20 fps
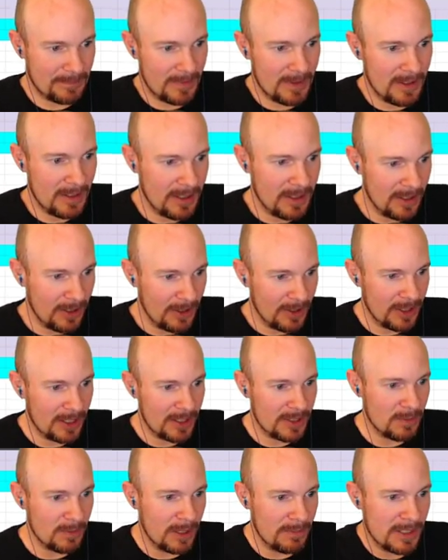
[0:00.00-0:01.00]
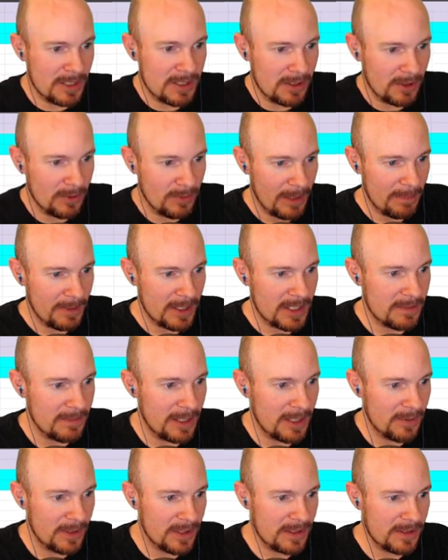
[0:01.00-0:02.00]
Uh, all you need is one missile and weapons.
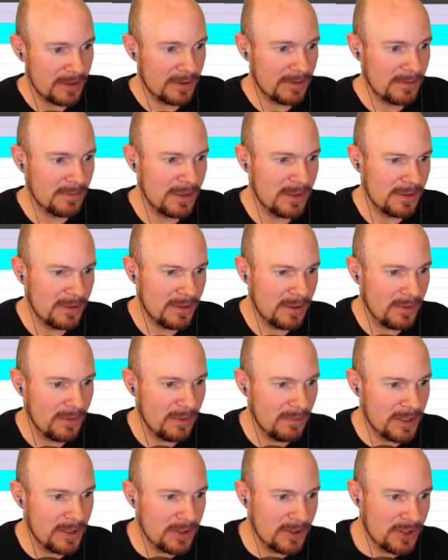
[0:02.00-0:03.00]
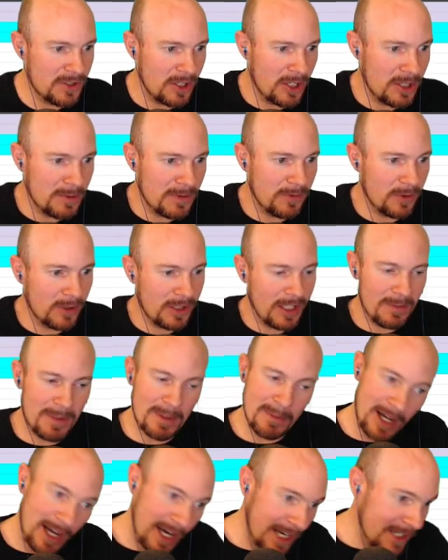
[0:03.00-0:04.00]
Many whistles, missiles charged before glaive
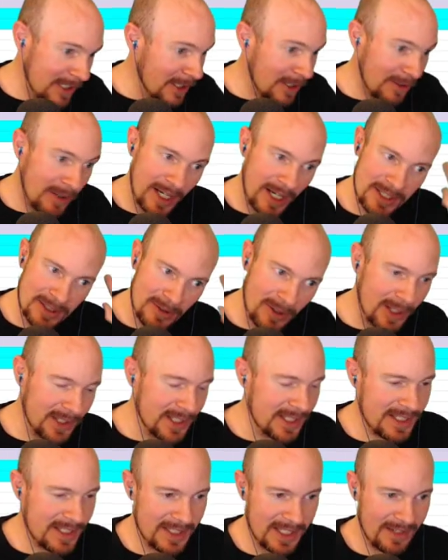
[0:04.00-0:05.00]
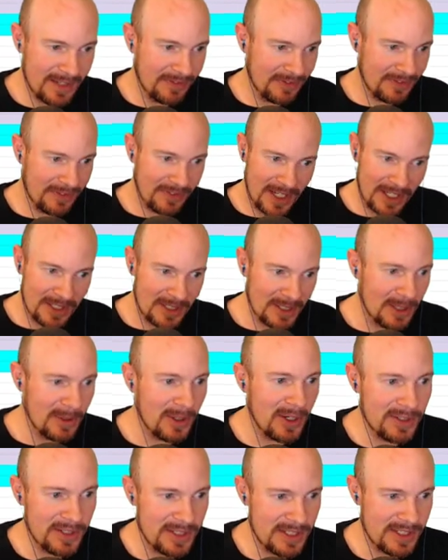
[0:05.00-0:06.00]
beam. I know, I know all this stuff. I know
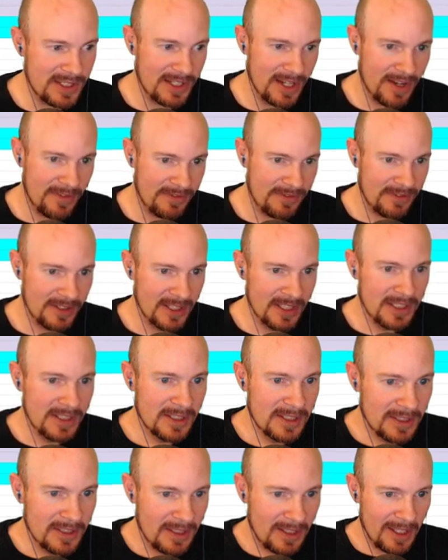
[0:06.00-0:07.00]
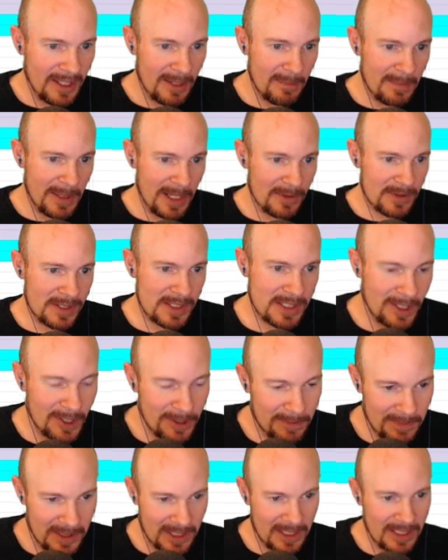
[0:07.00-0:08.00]
all this stuff about
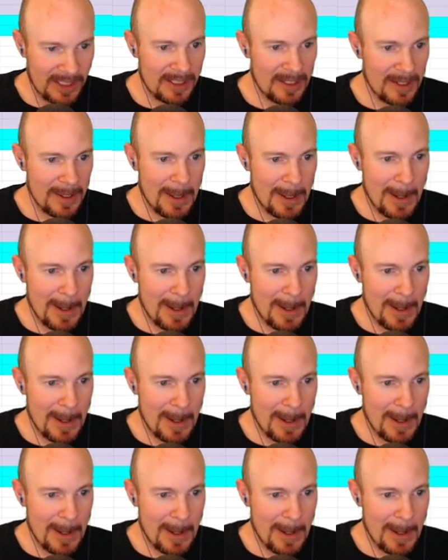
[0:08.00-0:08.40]
Stealth B,